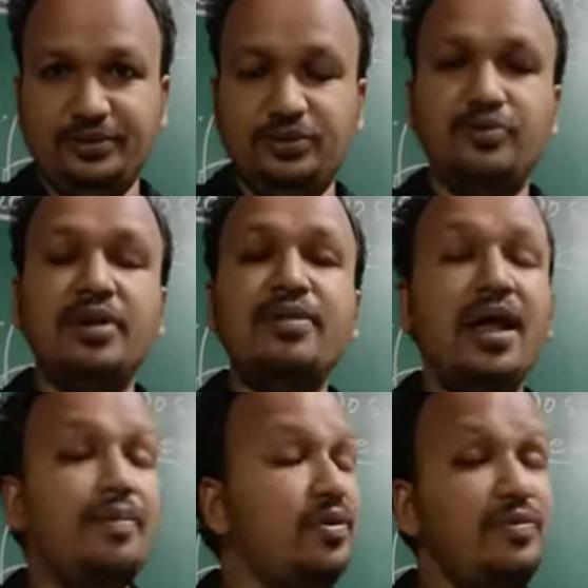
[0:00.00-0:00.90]
So what will
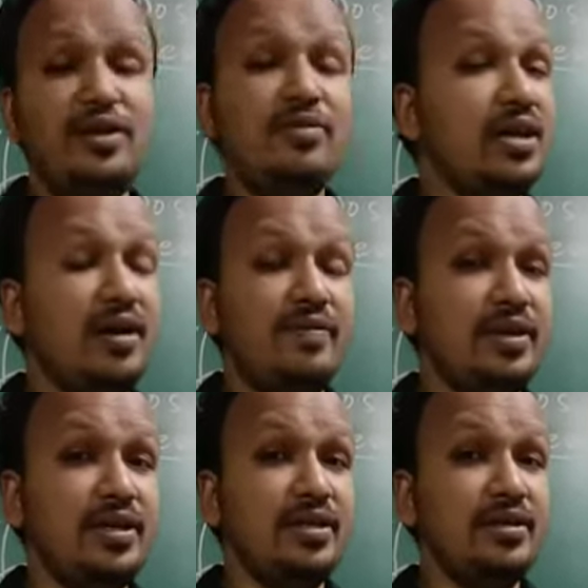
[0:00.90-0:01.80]
happen when you cover
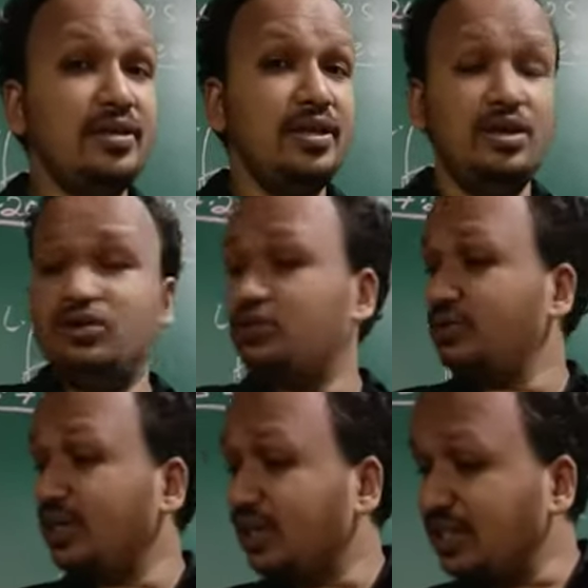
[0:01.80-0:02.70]
it? So
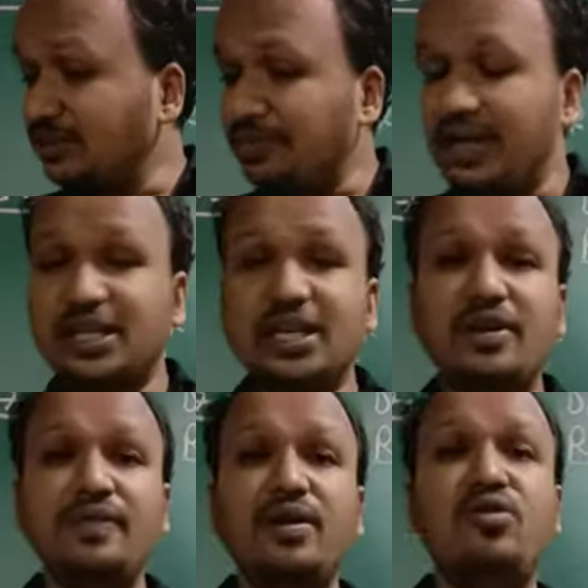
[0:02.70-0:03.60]
the dust particle
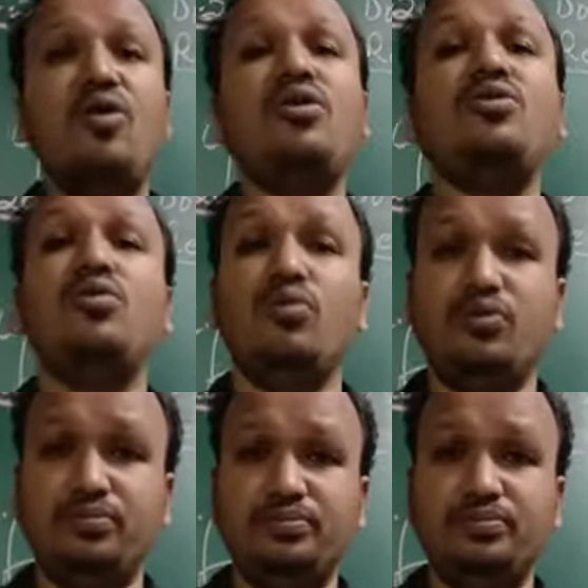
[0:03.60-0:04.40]
will not go.